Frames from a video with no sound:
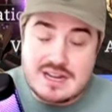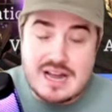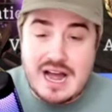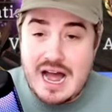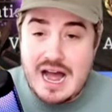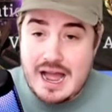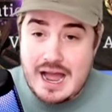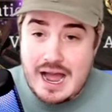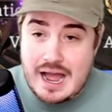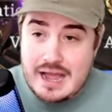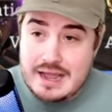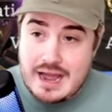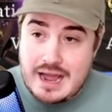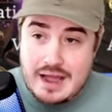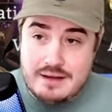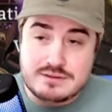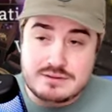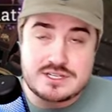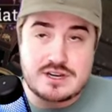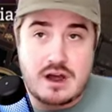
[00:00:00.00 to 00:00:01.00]
I,
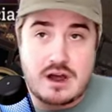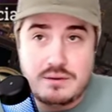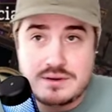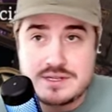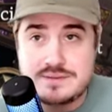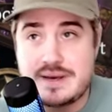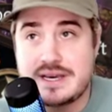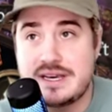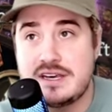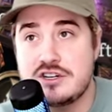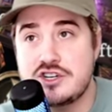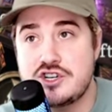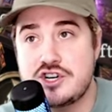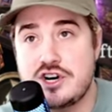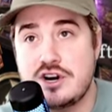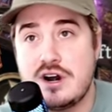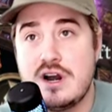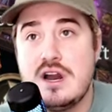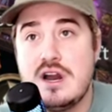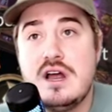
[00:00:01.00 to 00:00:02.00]
I, I was always making
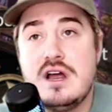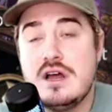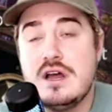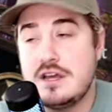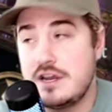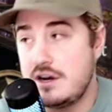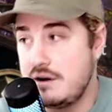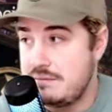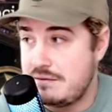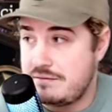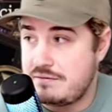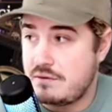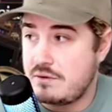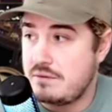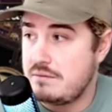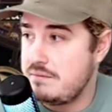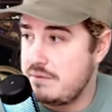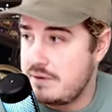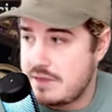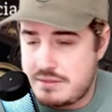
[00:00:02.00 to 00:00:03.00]
sure, you know,
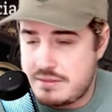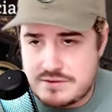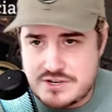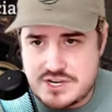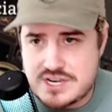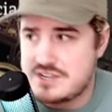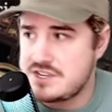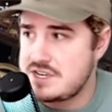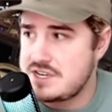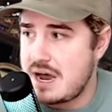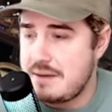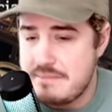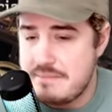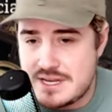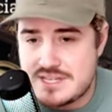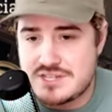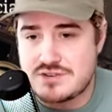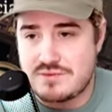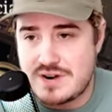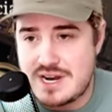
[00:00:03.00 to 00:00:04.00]
before with since I
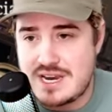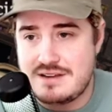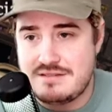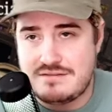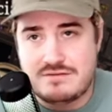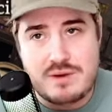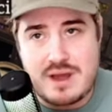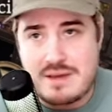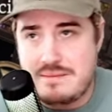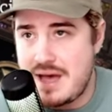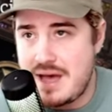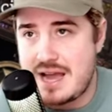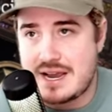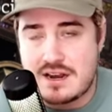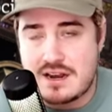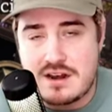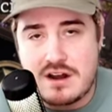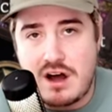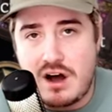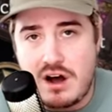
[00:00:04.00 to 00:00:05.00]
missed Reeve way
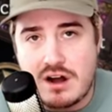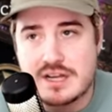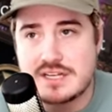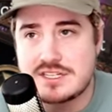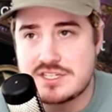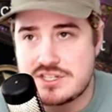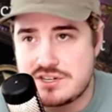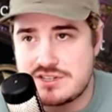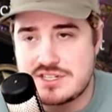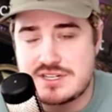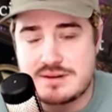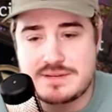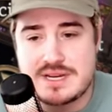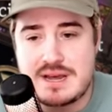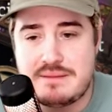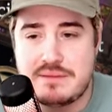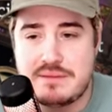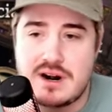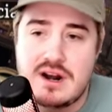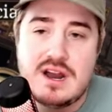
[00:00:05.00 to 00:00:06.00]
back in August or
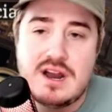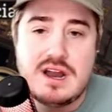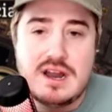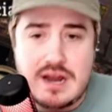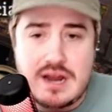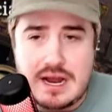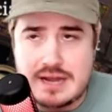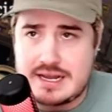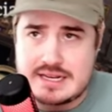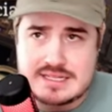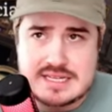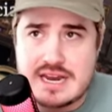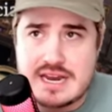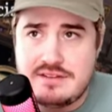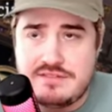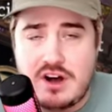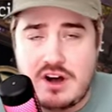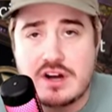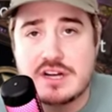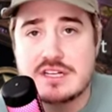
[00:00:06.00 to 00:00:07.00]
September, I guess
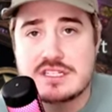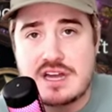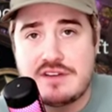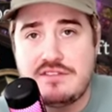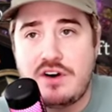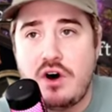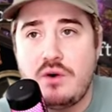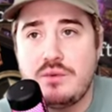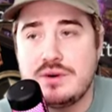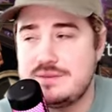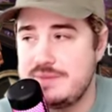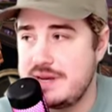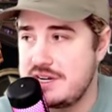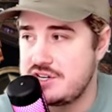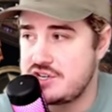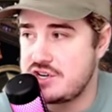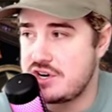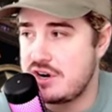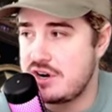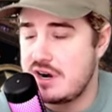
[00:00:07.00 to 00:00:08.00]
end of August, I've always
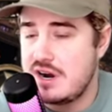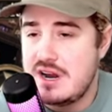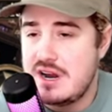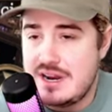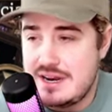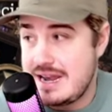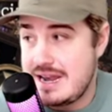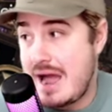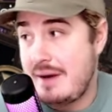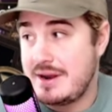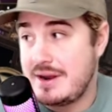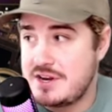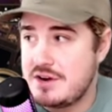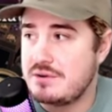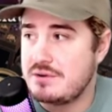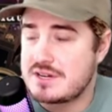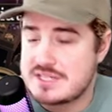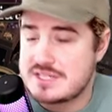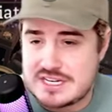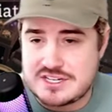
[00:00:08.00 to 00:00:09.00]
made sure, now I
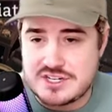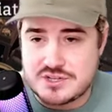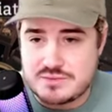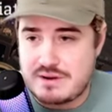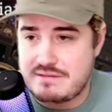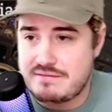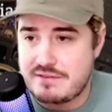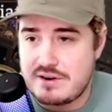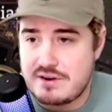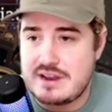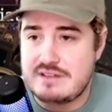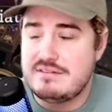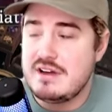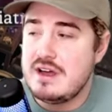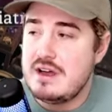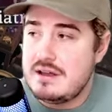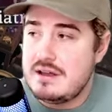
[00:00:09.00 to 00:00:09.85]
don't because I just went for Reeve,